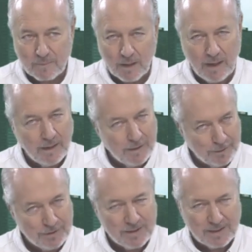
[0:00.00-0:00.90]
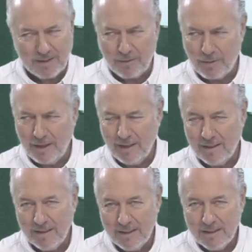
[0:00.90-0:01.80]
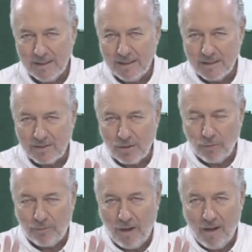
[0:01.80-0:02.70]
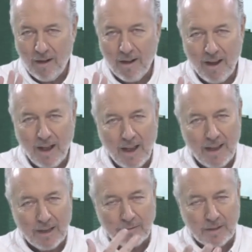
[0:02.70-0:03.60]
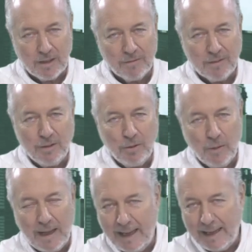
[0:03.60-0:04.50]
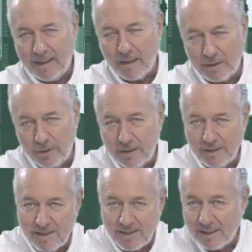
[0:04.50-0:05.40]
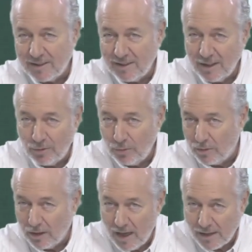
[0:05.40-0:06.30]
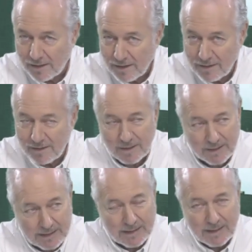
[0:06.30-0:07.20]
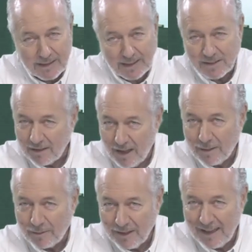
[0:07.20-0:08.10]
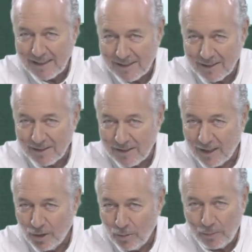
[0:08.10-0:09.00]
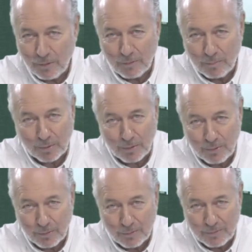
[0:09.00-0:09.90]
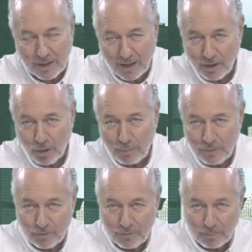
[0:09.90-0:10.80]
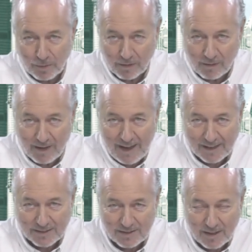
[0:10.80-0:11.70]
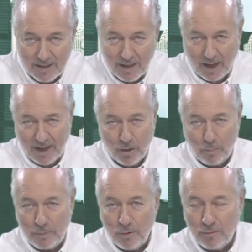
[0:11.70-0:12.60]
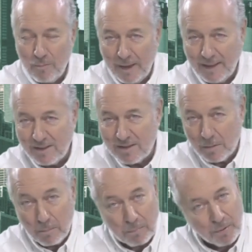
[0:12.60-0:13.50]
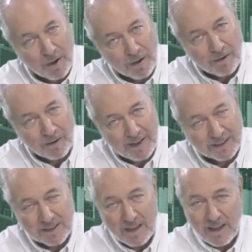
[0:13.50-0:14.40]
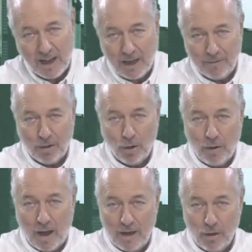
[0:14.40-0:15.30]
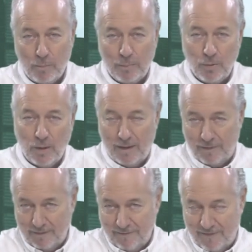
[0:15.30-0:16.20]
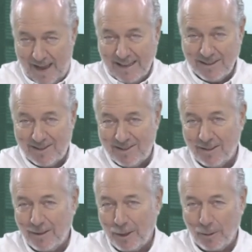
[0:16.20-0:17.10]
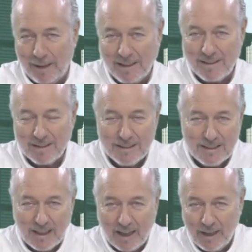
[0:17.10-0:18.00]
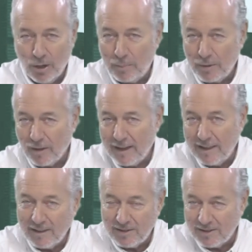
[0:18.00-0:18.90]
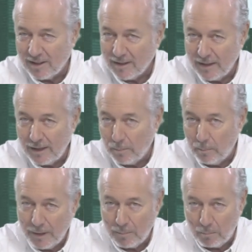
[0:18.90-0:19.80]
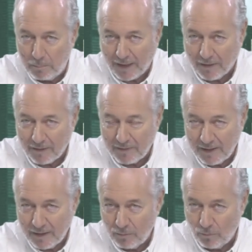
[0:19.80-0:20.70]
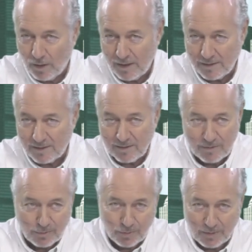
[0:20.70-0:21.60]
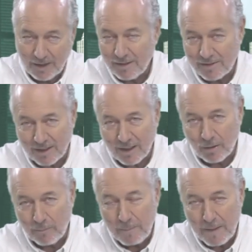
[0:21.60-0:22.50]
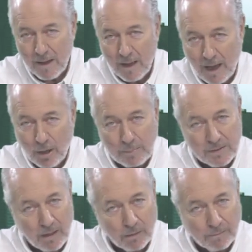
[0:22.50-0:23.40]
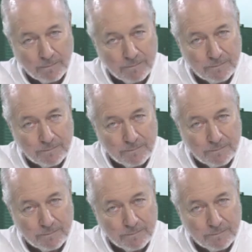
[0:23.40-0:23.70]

863. So far, I have given you 862 classes. That's a lot of classes. I hope you've improved. I hope you've progressed. I hope you've made some progress. I hope you have advanced a little bit. I hope your English is a little bit better than it was 2 years ago. I hope so.